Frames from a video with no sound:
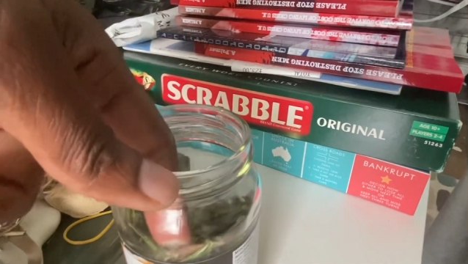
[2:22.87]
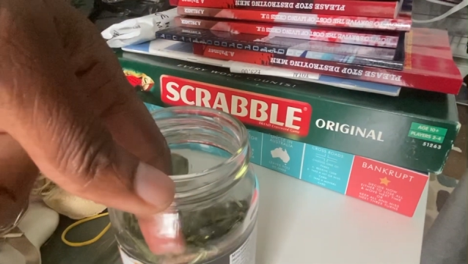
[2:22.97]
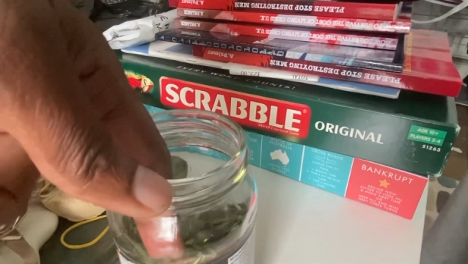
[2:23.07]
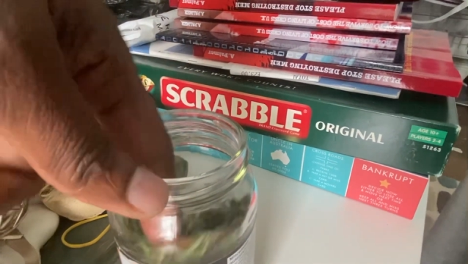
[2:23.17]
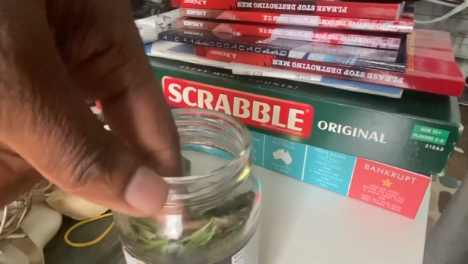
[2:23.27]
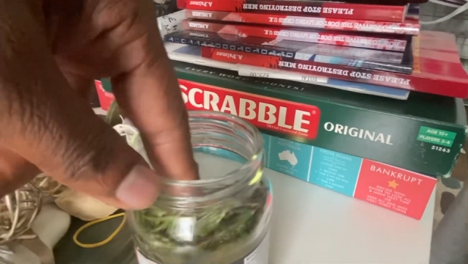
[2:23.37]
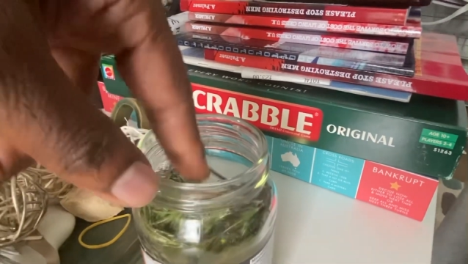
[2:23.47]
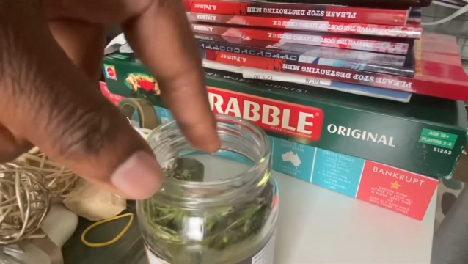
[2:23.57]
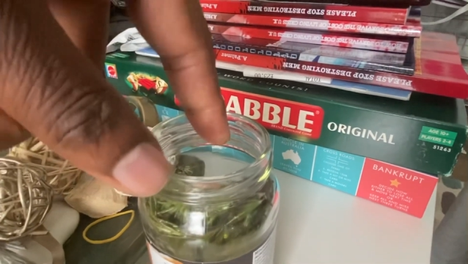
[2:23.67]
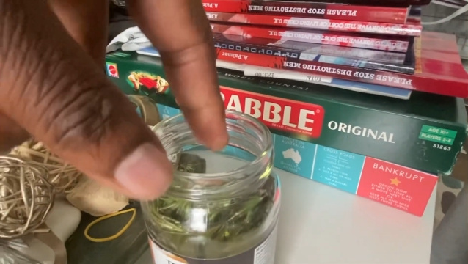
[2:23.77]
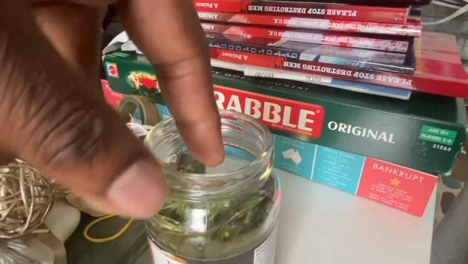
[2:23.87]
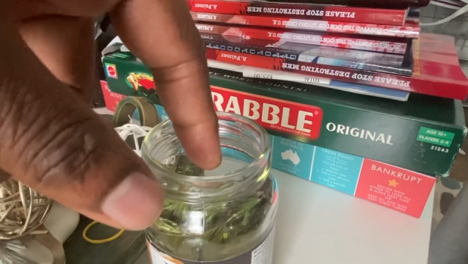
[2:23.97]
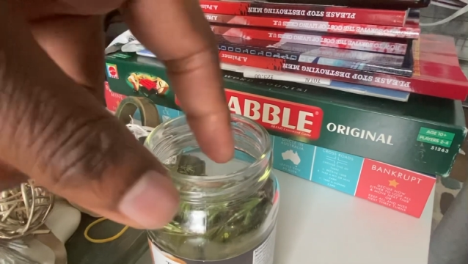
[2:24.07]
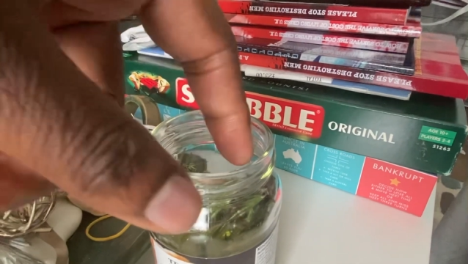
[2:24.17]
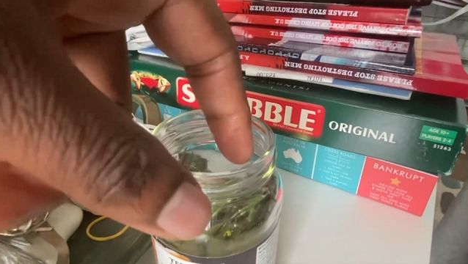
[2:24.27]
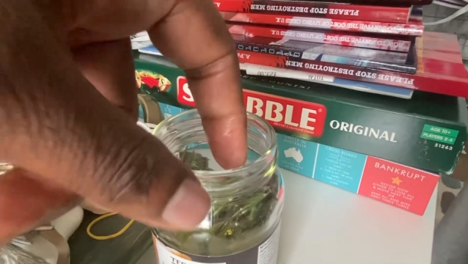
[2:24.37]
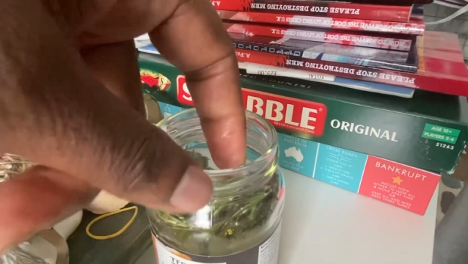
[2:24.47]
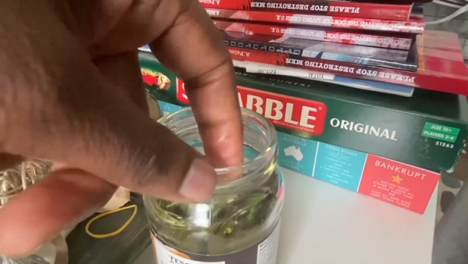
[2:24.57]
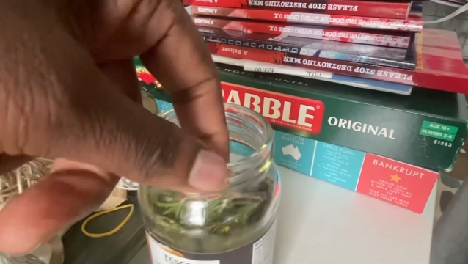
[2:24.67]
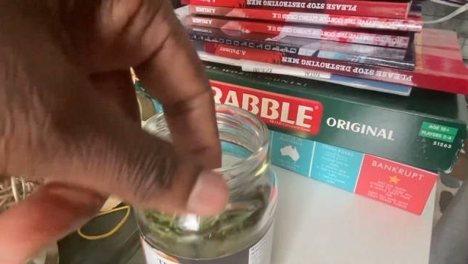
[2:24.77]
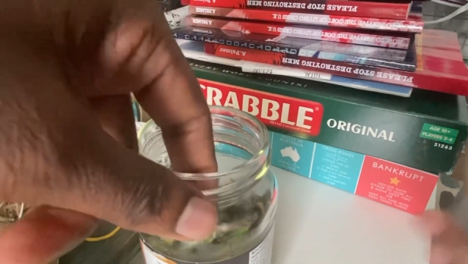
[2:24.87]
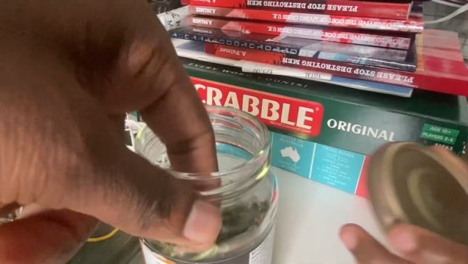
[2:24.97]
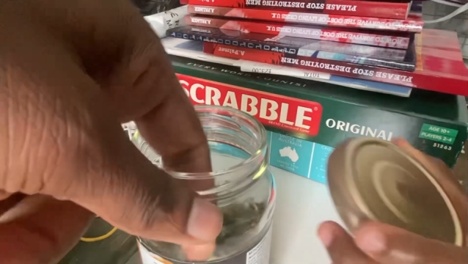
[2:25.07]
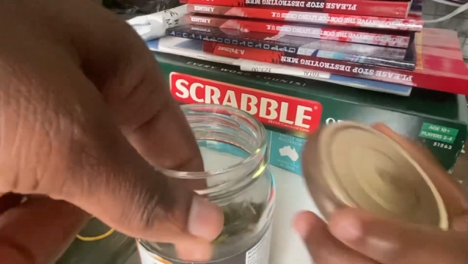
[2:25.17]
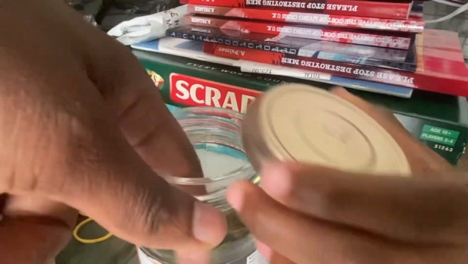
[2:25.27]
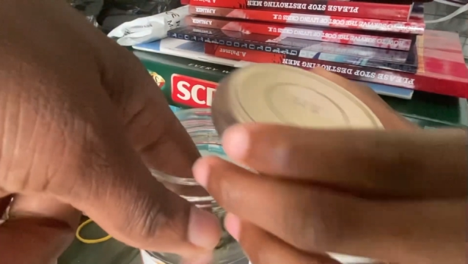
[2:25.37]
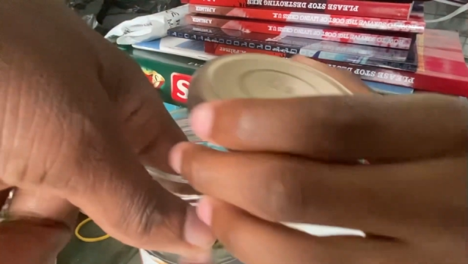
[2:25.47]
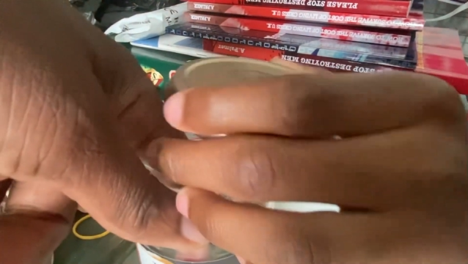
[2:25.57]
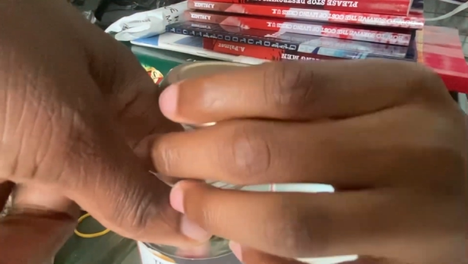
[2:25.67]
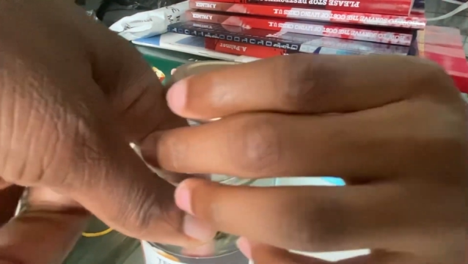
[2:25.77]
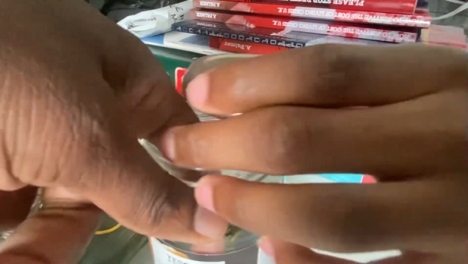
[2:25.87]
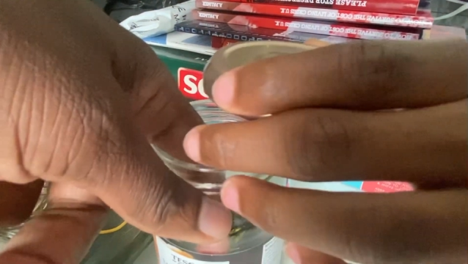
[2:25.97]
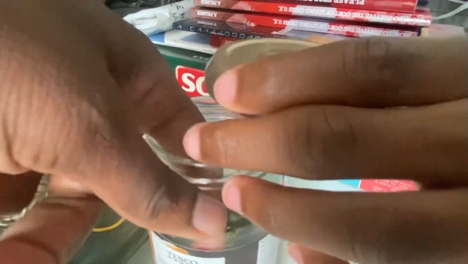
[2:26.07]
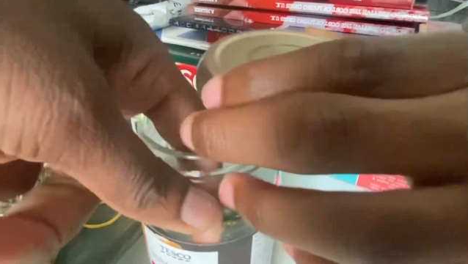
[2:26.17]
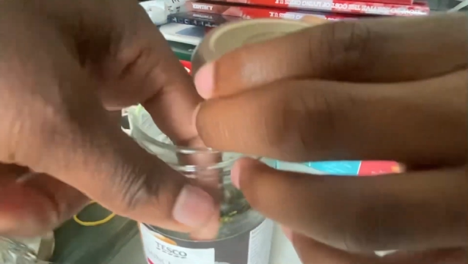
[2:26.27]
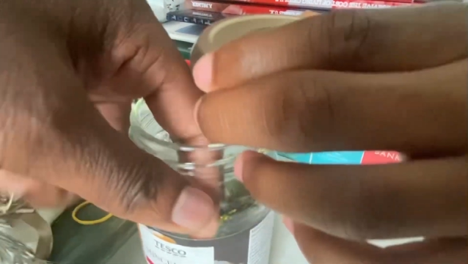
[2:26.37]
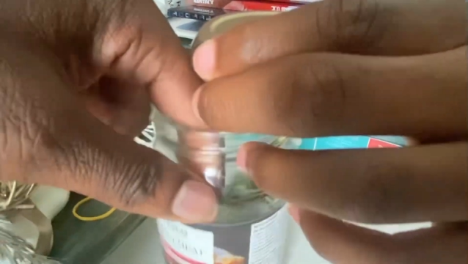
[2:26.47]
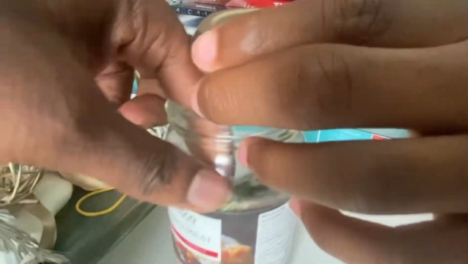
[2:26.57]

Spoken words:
No face is visible, so there are no lips to read.